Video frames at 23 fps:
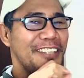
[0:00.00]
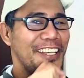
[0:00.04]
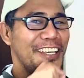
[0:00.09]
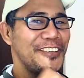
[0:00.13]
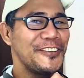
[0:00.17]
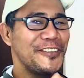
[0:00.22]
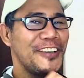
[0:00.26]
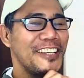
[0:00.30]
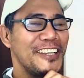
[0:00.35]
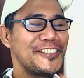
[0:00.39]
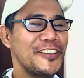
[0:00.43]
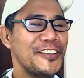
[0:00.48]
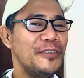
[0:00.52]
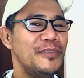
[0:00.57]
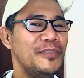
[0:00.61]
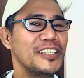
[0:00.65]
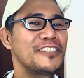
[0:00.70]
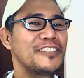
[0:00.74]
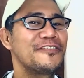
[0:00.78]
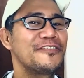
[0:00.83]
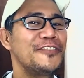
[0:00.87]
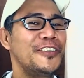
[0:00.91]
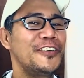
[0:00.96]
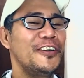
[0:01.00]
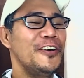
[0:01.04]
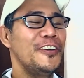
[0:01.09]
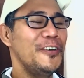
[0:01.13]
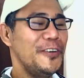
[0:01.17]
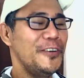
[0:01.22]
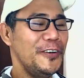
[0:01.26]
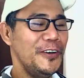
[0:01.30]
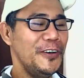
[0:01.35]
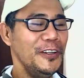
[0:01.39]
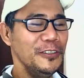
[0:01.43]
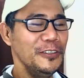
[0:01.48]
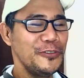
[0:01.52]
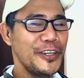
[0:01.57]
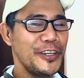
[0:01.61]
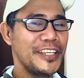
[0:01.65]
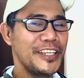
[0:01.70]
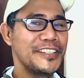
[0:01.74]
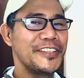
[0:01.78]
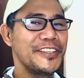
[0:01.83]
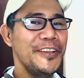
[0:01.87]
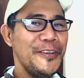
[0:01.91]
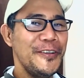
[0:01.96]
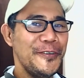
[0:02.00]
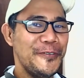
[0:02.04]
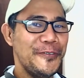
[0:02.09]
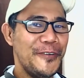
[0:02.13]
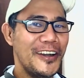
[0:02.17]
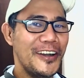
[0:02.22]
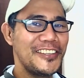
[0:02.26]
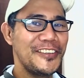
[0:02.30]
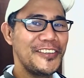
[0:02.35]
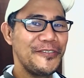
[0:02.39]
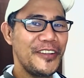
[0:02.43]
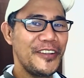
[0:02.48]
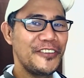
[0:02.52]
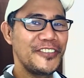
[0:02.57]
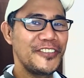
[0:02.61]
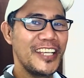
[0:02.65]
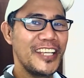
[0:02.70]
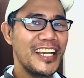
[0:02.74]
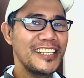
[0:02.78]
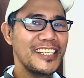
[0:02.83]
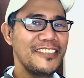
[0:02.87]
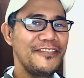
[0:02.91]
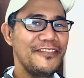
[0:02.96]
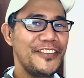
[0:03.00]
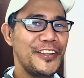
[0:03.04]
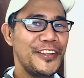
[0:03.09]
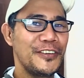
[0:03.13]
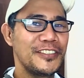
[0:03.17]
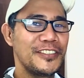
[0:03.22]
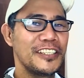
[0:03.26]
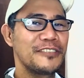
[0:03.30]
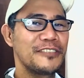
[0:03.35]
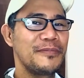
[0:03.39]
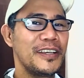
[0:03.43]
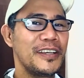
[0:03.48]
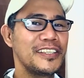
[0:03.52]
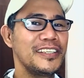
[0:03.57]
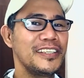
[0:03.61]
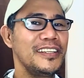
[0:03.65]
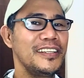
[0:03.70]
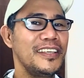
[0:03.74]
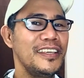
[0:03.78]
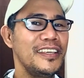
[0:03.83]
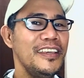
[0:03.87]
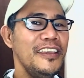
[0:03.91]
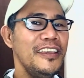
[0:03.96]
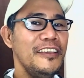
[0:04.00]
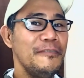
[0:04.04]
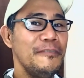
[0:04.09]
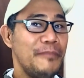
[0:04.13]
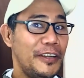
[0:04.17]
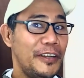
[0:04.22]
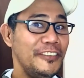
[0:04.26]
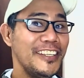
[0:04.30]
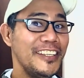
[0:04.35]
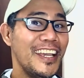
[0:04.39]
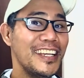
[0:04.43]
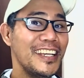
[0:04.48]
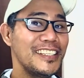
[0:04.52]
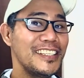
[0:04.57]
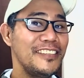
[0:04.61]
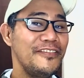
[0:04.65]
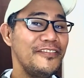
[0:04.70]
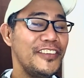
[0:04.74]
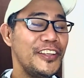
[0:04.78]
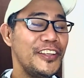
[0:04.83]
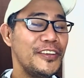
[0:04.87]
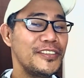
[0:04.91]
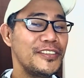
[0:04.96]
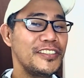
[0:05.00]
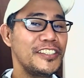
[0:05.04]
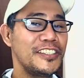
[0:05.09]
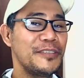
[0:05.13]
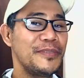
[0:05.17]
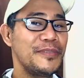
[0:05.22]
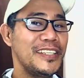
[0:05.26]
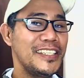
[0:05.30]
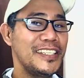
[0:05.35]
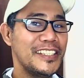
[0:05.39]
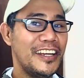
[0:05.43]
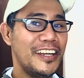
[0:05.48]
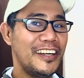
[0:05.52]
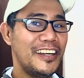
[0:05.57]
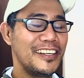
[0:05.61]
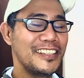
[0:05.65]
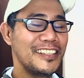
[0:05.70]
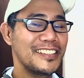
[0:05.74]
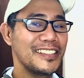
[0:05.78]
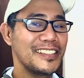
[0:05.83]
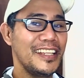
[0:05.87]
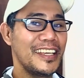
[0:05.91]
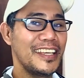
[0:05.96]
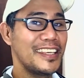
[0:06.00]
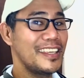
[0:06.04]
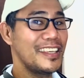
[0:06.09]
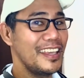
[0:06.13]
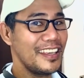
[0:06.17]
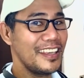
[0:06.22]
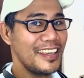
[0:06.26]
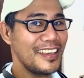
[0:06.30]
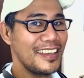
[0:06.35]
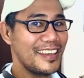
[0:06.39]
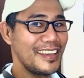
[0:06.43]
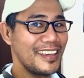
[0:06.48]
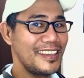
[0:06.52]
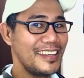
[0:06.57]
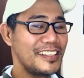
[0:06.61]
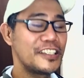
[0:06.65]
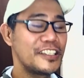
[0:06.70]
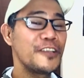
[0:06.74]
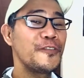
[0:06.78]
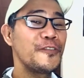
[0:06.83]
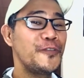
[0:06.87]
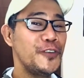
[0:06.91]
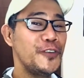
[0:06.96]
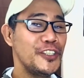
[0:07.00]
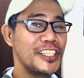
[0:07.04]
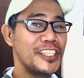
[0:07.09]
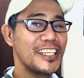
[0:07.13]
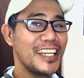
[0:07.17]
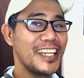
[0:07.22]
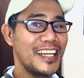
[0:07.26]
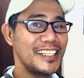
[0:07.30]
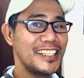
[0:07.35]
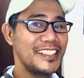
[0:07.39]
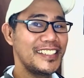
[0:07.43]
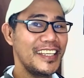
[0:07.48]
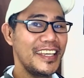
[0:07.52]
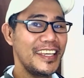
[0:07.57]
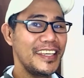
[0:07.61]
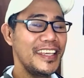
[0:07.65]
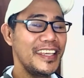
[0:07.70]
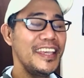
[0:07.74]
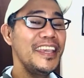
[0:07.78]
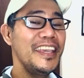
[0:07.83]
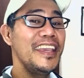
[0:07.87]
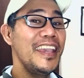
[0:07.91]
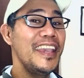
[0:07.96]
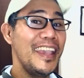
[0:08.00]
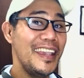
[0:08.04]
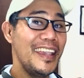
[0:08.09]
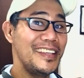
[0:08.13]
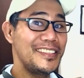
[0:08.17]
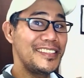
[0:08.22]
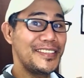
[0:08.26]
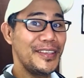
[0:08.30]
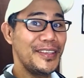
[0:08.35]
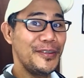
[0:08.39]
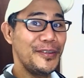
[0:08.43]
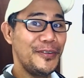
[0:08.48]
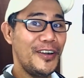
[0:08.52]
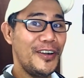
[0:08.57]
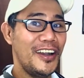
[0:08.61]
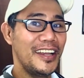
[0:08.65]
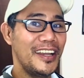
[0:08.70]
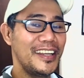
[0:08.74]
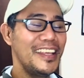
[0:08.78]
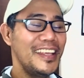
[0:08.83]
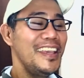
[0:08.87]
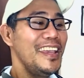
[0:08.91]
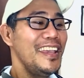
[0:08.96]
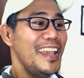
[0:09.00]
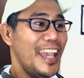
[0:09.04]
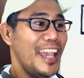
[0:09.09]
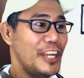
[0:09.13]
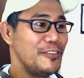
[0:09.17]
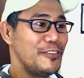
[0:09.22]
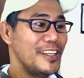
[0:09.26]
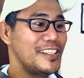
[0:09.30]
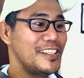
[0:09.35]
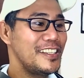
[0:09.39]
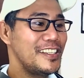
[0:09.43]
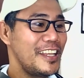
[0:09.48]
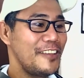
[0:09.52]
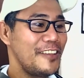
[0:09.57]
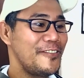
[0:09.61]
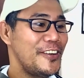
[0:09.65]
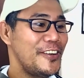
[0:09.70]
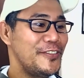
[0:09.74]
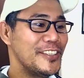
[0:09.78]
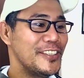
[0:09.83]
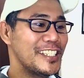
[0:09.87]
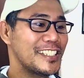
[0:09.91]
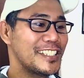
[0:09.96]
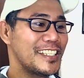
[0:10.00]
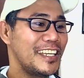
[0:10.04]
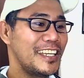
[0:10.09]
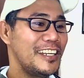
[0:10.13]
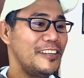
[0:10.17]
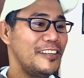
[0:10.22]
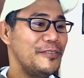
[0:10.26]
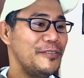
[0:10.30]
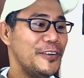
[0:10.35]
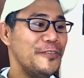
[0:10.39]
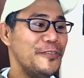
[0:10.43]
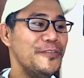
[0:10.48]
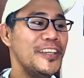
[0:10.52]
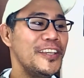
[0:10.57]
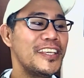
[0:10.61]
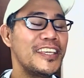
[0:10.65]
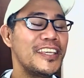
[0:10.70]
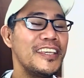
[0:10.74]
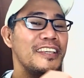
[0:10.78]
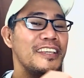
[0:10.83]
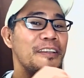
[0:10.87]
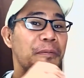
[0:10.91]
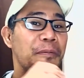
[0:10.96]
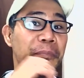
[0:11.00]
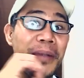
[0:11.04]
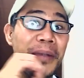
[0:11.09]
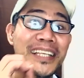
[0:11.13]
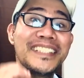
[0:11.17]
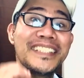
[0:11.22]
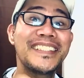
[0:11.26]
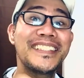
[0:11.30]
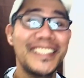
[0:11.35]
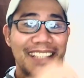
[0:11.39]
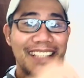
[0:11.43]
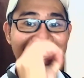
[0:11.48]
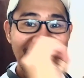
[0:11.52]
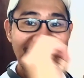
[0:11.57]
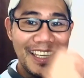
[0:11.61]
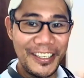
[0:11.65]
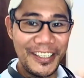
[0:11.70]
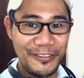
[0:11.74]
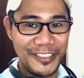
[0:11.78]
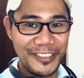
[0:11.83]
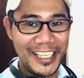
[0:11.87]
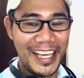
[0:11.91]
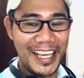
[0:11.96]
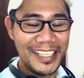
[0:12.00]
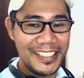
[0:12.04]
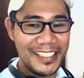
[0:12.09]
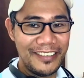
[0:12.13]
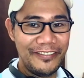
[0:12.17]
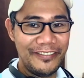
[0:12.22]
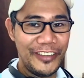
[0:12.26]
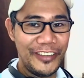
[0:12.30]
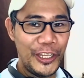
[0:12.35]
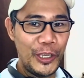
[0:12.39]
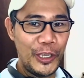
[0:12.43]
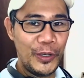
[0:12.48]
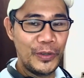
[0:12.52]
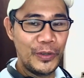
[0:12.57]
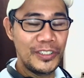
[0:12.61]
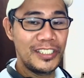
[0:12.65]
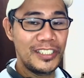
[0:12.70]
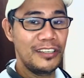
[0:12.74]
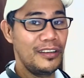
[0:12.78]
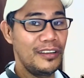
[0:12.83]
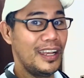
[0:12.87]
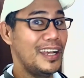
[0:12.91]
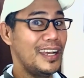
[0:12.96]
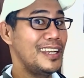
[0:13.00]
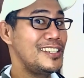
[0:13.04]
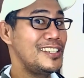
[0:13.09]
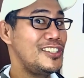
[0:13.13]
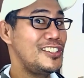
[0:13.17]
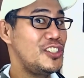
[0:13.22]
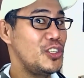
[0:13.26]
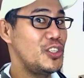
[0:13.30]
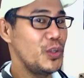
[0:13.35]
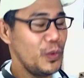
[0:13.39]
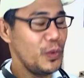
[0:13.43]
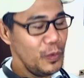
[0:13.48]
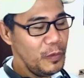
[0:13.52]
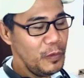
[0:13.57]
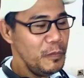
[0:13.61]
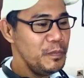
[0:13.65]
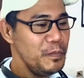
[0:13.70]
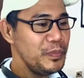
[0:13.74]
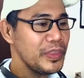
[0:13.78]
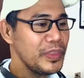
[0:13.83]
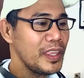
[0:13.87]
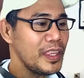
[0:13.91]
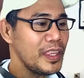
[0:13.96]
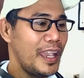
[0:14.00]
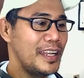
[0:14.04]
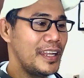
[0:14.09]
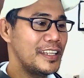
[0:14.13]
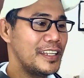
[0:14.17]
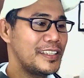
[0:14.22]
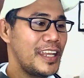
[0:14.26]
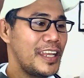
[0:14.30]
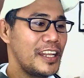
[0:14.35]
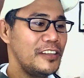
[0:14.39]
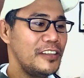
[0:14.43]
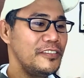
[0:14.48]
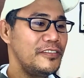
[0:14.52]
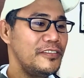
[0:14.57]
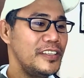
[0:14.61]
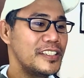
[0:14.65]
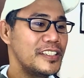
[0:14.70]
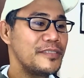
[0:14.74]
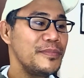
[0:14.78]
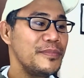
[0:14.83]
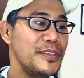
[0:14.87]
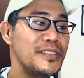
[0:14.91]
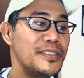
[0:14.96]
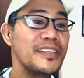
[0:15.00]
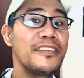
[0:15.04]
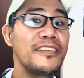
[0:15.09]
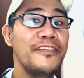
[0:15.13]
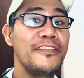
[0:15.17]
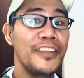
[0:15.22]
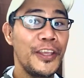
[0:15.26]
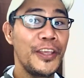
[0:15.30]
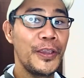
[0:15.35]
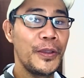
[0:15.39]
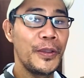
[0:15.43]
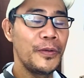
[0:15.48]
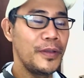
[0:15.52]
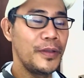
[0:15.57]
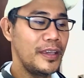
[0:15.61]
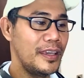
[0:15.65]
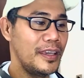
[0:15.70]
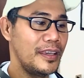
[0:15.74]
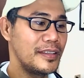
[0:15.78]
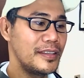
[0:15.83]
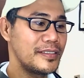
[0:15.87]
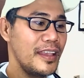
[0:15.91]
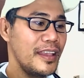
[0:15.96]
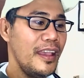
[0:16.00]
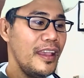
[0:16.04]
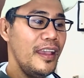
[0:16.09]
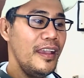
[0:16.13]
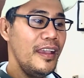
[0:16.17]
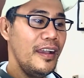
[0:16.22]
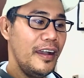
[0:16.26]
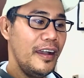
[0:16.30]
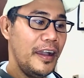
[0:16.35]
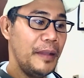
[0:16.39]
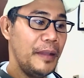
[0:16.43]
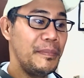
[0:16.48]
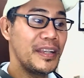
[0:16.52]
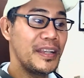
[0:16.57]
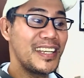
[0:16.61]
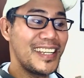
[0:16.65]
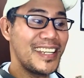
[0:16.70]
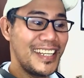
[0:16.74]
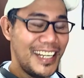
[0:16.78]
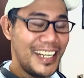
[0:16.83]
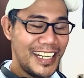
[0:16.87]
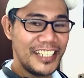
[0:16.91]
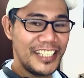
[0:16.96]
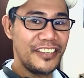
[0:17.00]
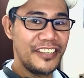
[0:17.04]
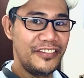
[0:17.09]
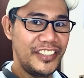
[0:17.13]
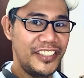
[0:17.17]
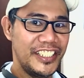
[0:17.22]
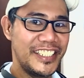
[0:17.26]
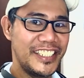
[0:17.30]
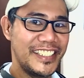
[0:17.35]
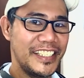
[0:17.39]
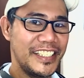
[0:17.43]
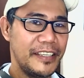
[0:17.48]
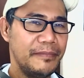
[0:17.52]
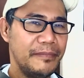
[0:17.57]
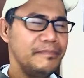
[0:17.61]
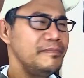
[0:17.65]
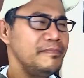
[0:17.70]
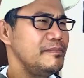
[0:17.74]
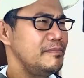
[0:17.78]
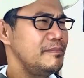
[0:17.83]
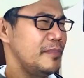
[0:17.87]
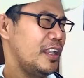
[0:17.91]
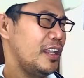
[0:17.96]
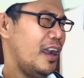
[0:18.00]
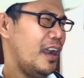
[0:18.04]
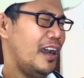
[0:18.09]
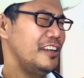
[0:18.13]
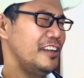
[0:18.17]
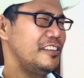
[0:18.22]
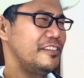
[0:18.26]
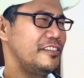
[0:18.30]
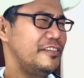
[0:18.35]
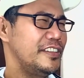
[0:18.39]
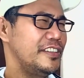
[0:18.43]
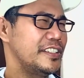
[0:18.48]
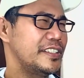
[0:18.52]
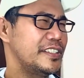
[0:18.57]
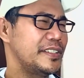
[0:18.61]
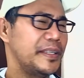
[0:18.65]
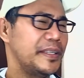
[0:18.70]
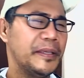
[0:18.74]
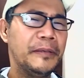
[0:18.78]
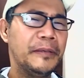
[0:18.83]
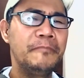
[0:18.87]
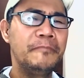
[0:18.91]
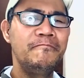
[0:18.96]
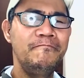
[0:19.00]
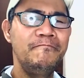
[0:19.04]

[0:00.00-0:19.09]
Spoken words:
Thank you guys so much for always watching my reaction videos, especially my reaction videos to Japanese artists like KinKiKids, Fujikaze, and so on. Anyway, today I'm very much excited about making my second reaction video to Adu. And the title of this music video is I'm a Controversy. Controversy.